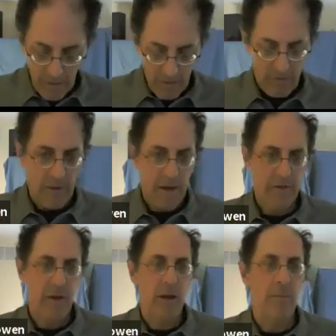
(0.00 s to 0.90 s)
So
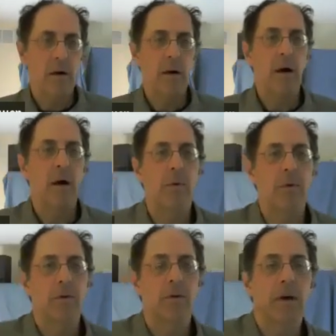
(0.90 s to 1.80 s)
last time we
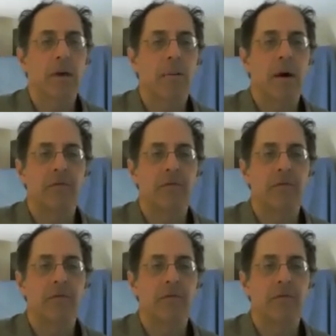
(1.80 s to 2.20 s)
were talking about